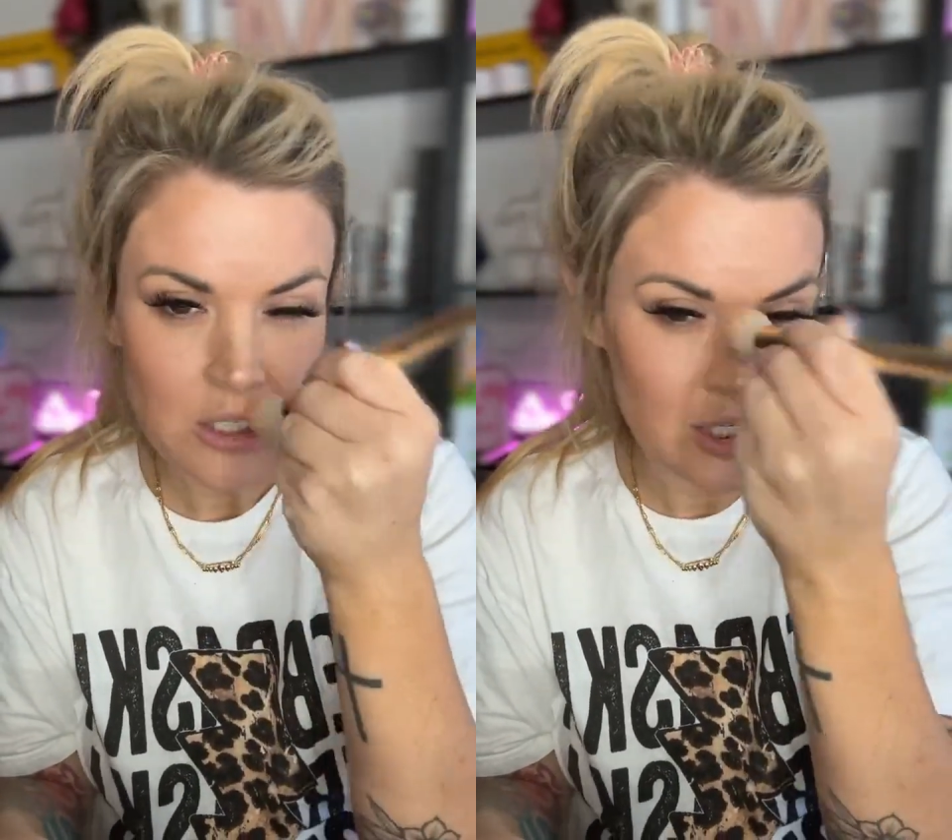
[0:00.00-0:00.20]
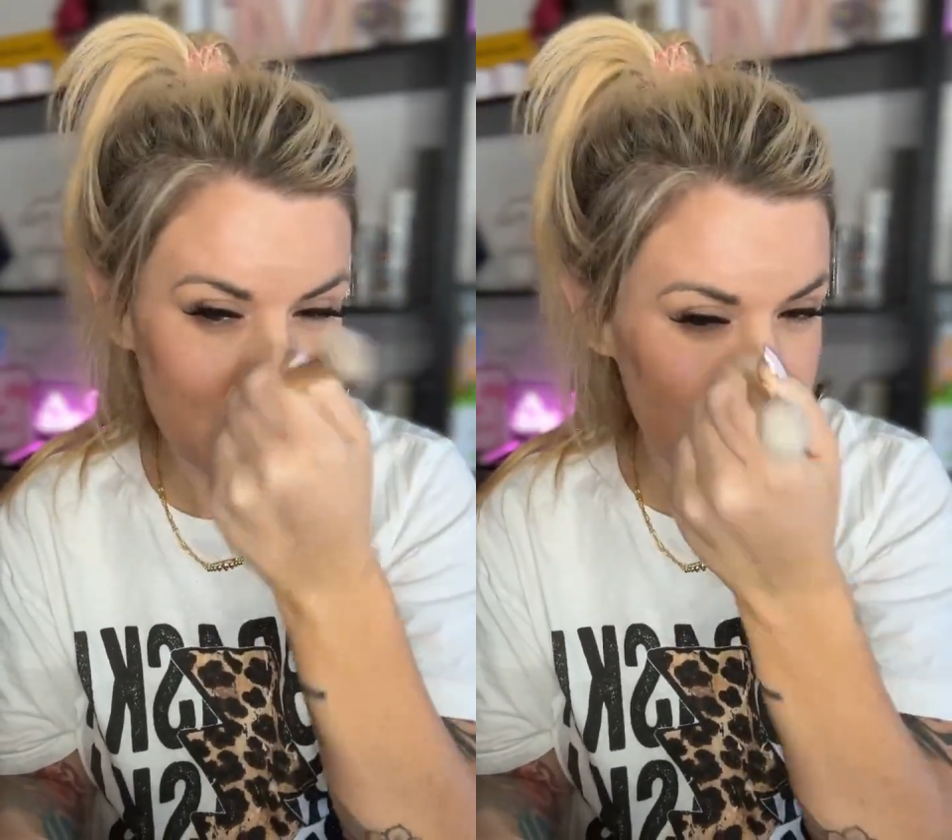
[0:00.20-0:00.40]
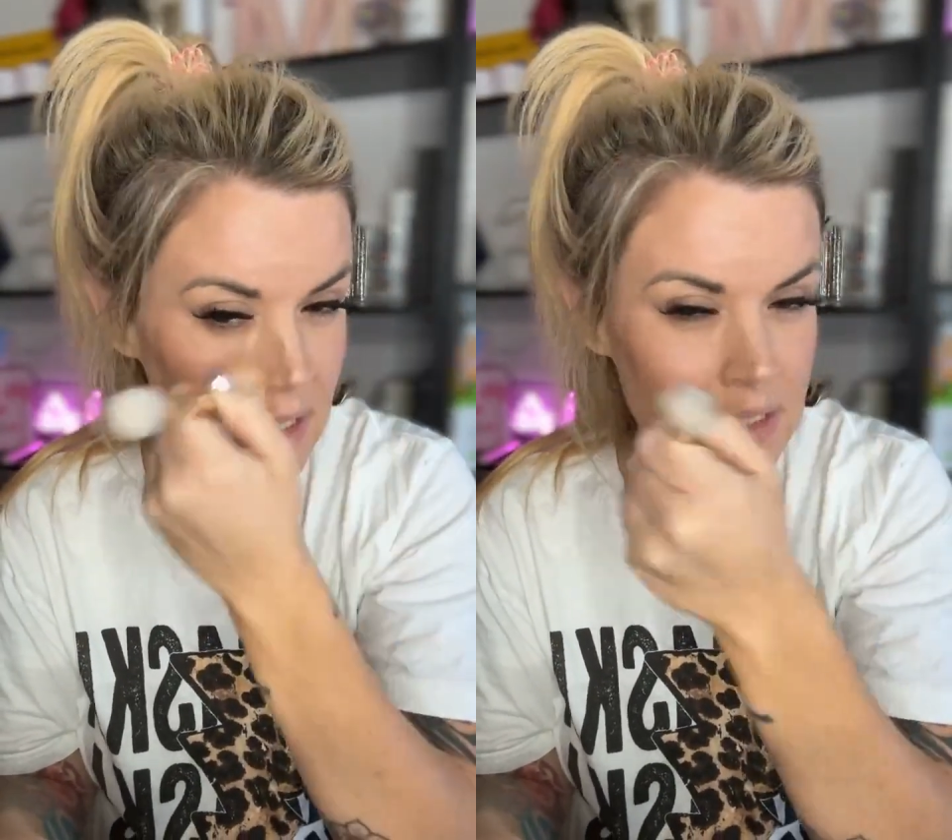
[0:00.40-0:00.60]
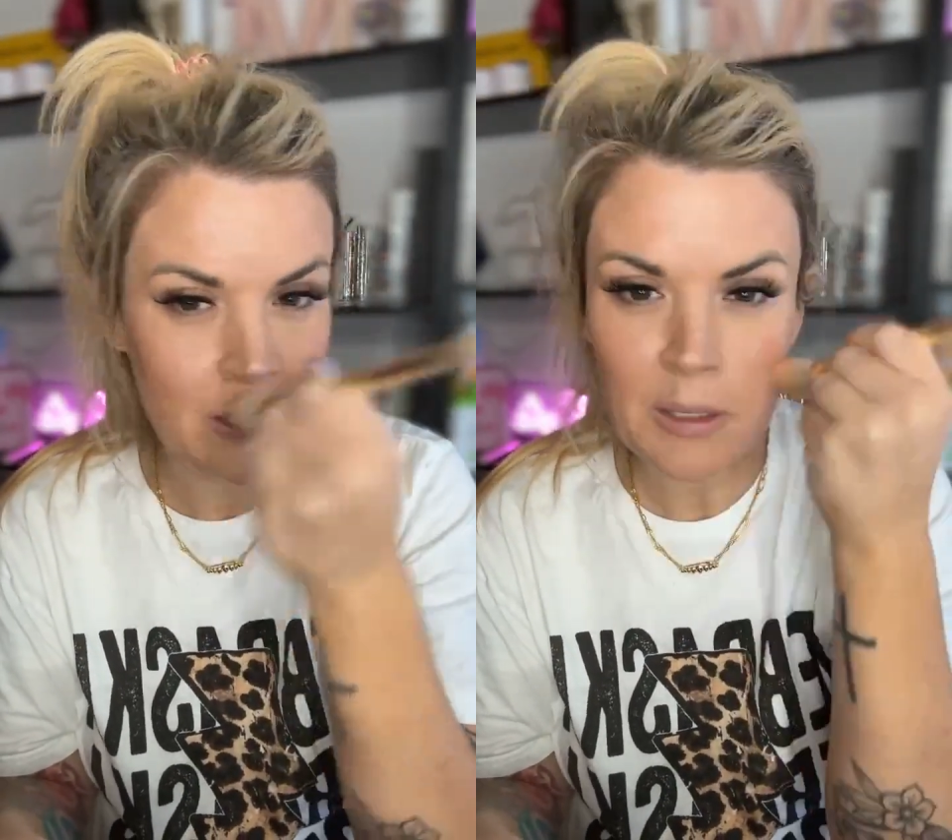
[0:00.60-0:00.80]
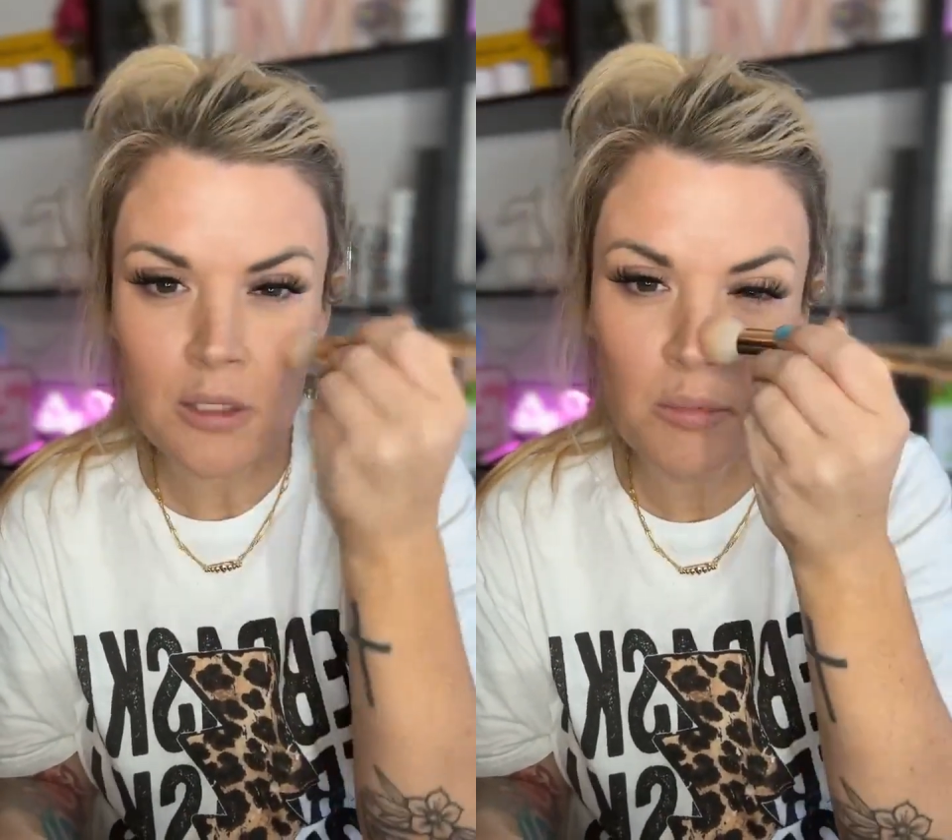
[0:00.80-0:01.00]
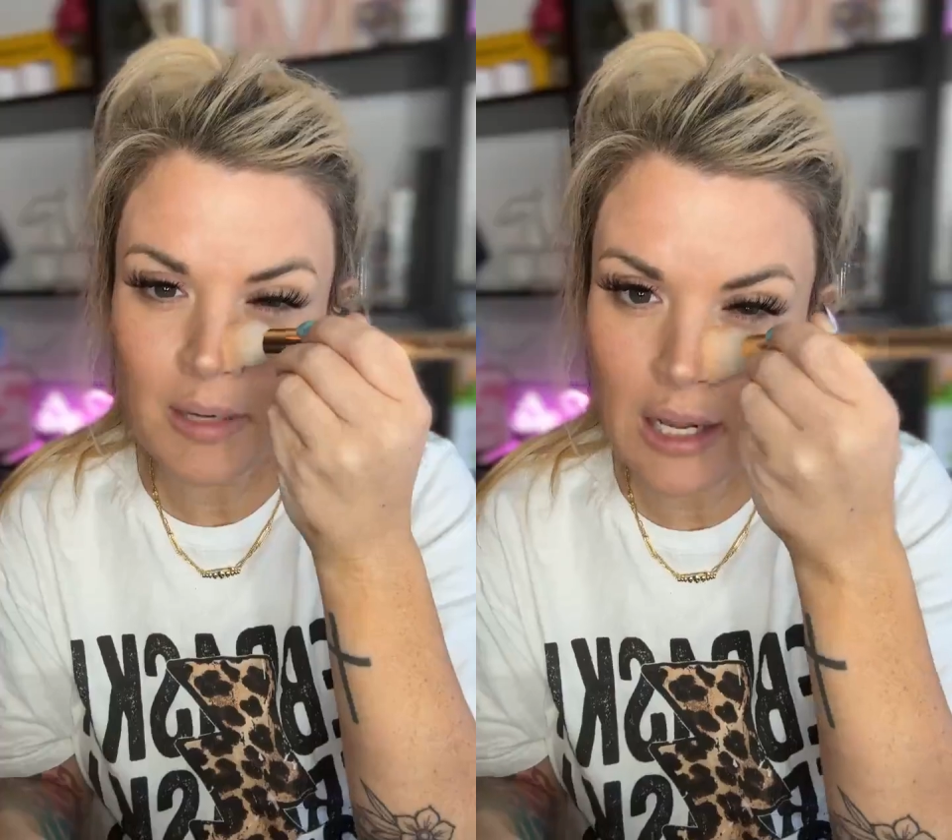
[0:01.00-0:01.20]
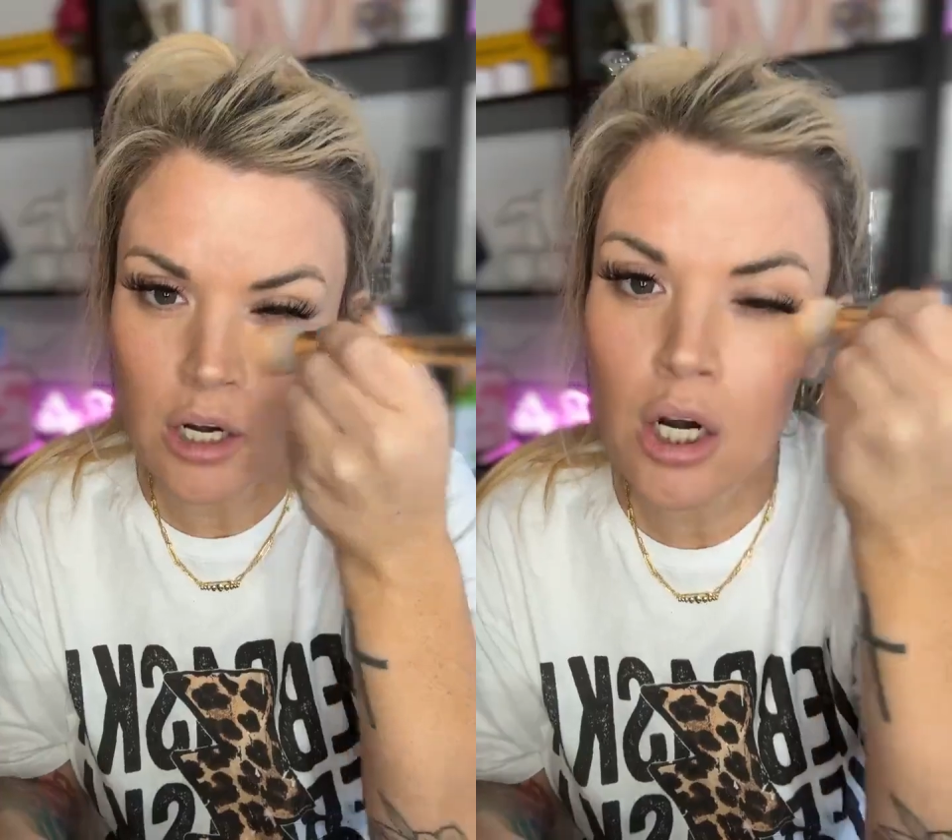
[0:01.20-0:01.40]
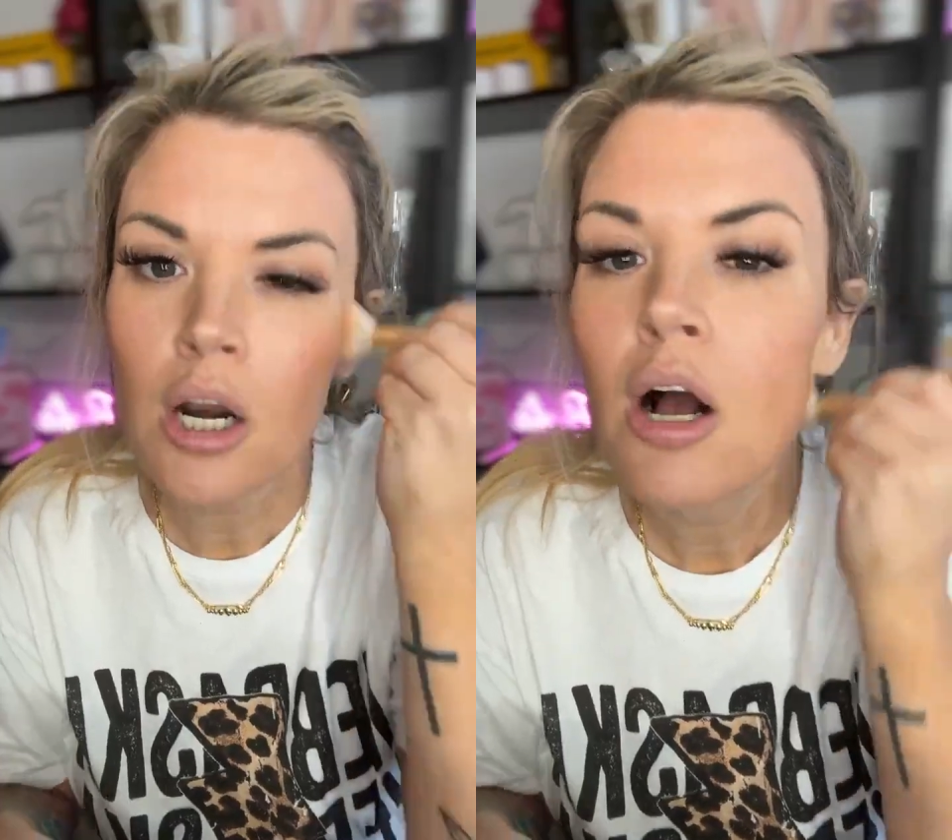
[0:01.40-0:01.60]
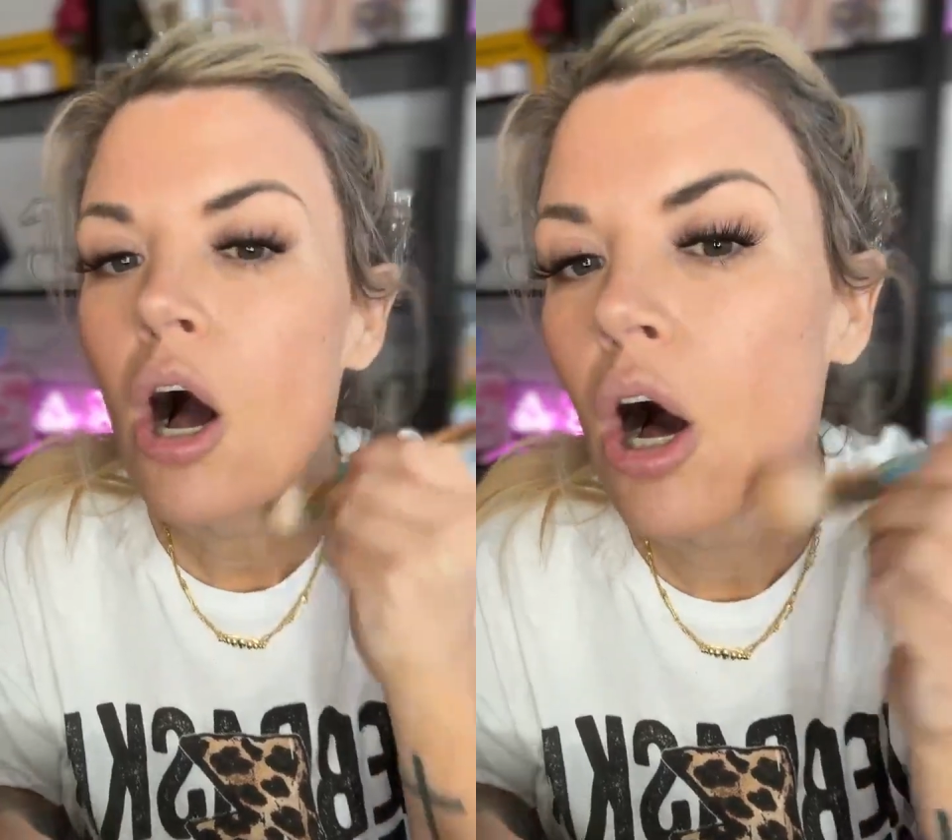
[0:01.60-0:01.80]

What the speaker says: just dust your illuminator